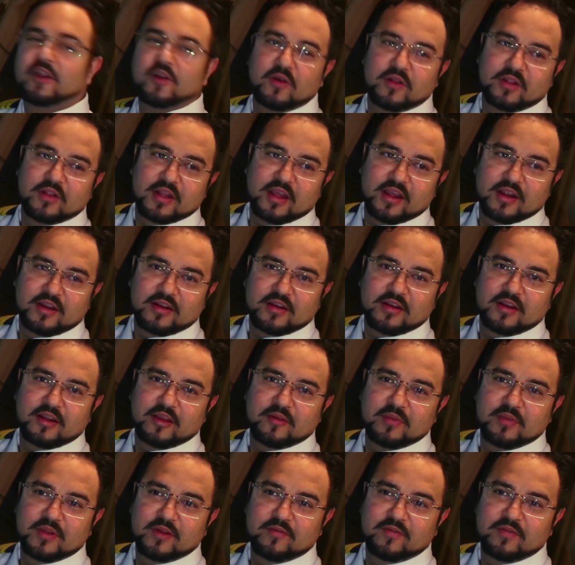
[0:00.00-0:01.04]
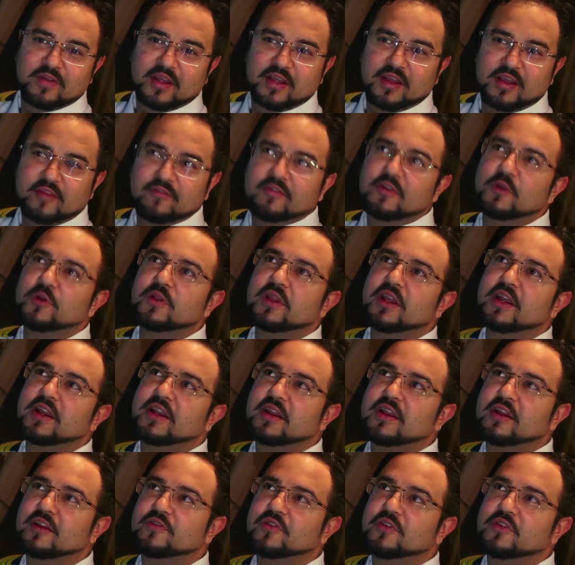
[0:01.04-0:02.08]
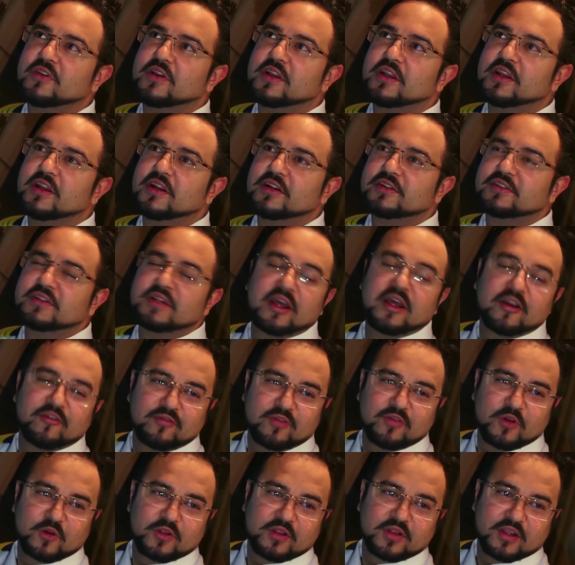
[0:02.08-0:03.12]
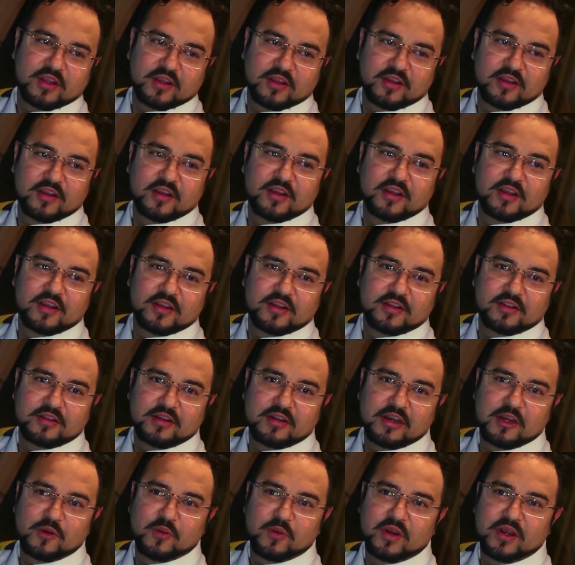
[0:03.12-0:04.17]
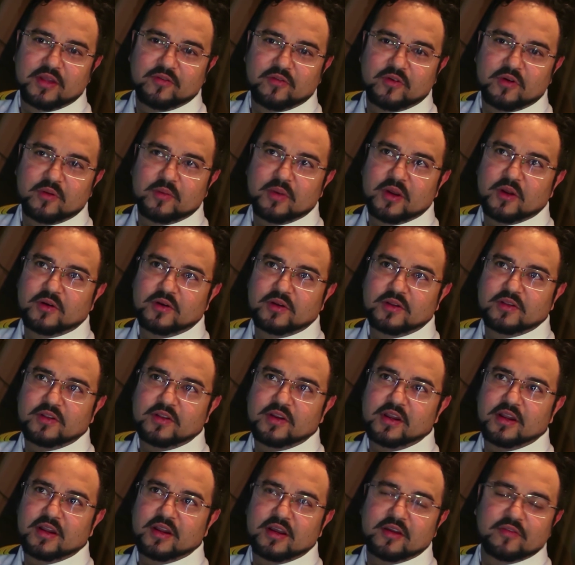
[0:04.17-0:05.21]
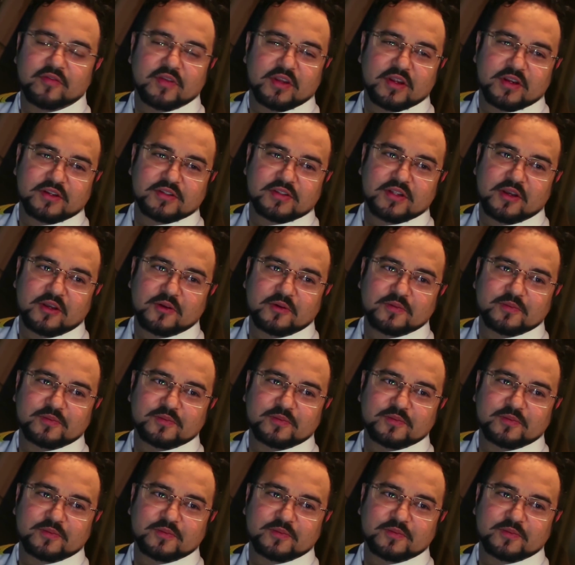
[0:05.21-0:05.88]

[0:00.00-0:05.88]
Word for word: all that. And I've been I flew the ATRs for three years and I've flown the 320 for about three and a half years now.